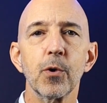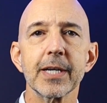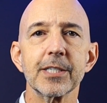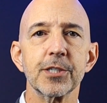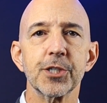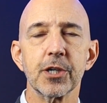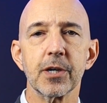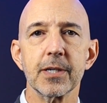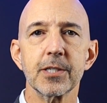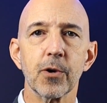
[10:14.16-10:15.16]
mortgage
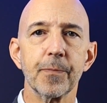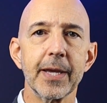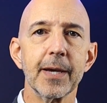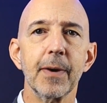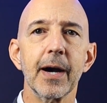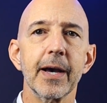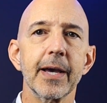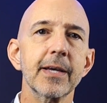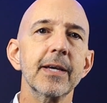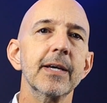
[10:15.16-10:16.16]
insurance, or
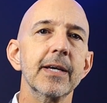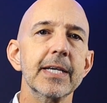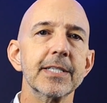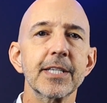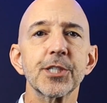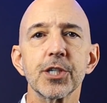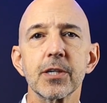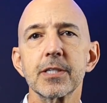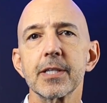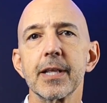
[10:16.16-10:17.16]
PMI, is
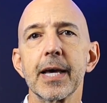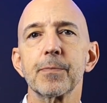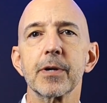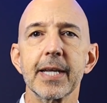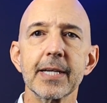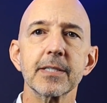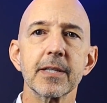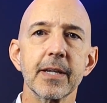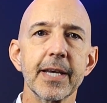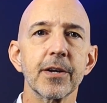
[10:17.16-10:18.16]
insurance that protects
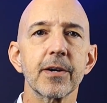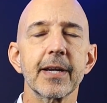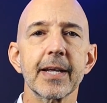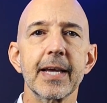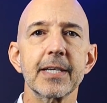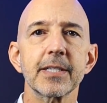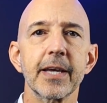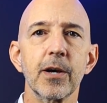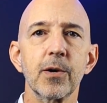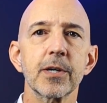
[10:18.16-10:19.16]
the lender in case
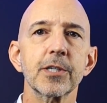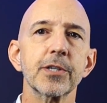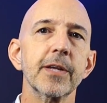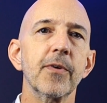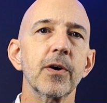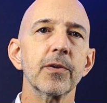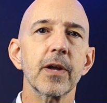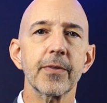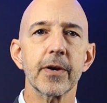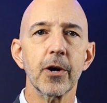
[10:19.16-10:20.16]
an owner should default
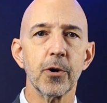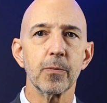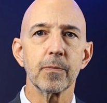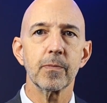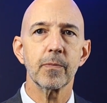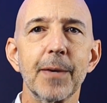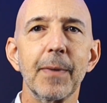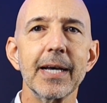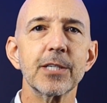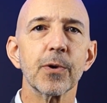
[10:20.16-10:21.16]
on their home.
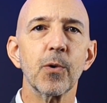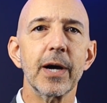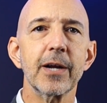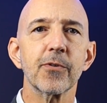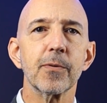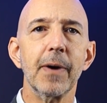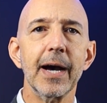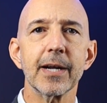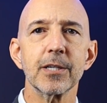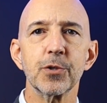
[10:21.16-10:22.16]
PMI is required for
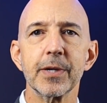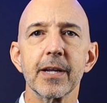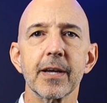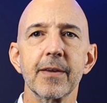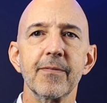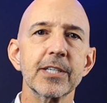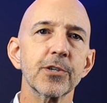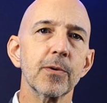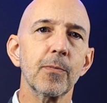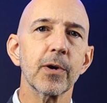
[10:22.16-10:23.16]
buyers who get a
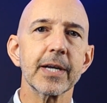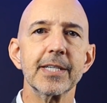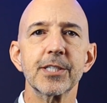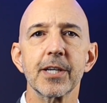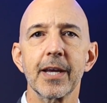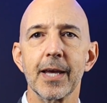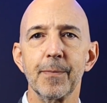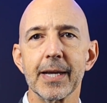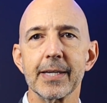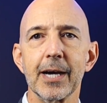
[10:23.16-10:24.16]
conventional mortgage and
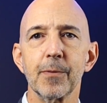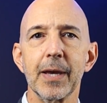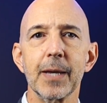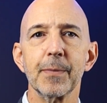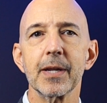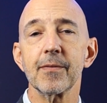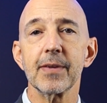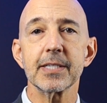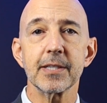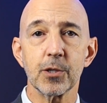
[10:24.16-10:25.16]
make a down payment of
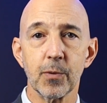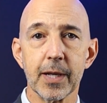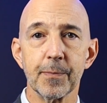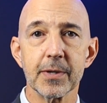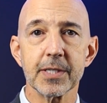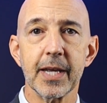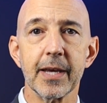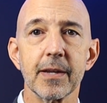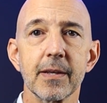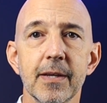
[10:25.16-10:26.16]
less than
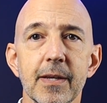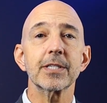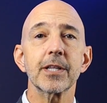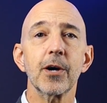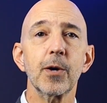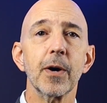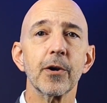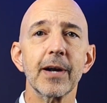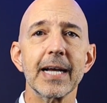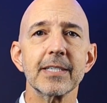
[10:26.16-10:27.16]
20%. Once the
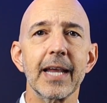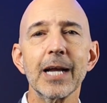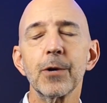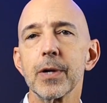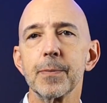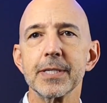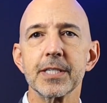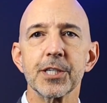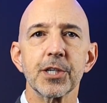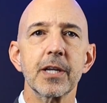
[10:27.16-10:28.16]
homeowner has an equity
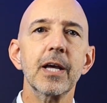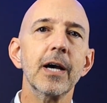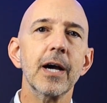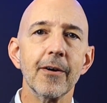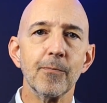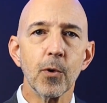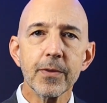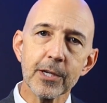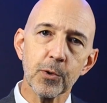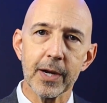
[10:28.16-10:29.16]
position of more
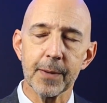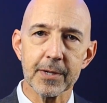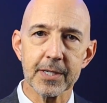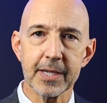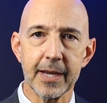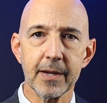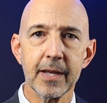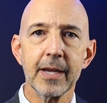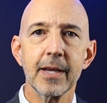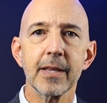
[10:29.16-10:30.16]
than 20%,
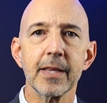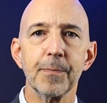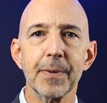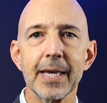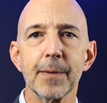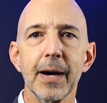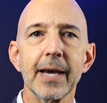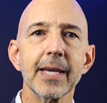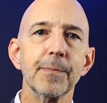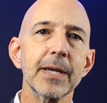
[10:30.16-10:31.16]
the
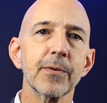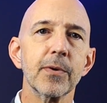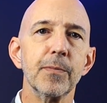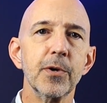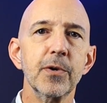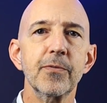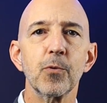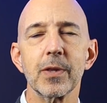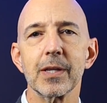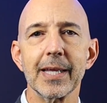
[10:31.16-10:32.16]
PMI can be removed
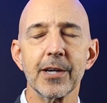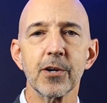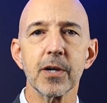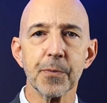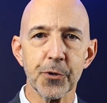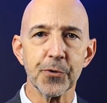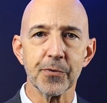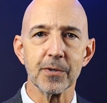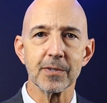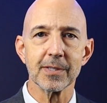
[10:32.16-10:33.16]
with lender
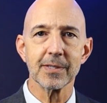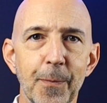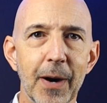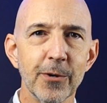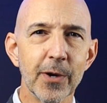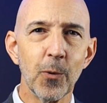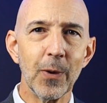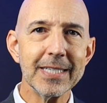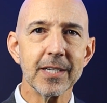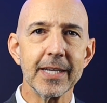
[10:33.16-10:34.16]
approval. Upon
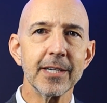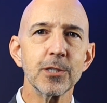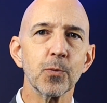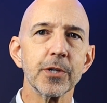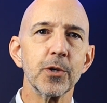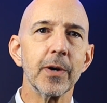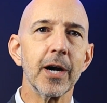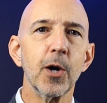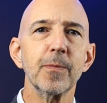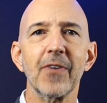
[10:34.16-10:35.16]
request, lenders will do a
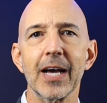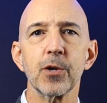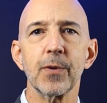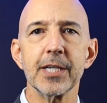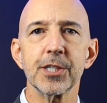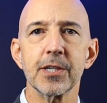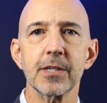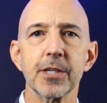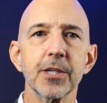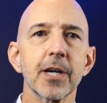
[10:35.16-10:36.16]
home valuation
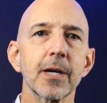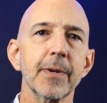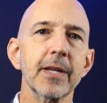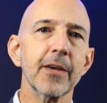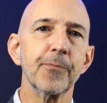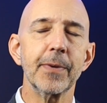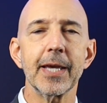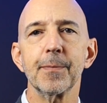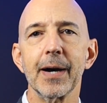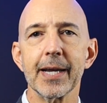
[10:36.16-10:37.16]
to determine if
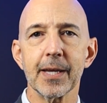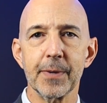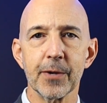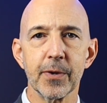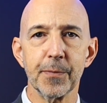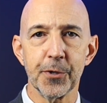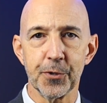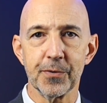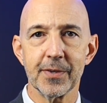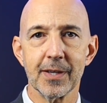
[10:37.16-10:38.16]
PMI can be
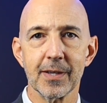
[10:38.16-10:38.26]
removed.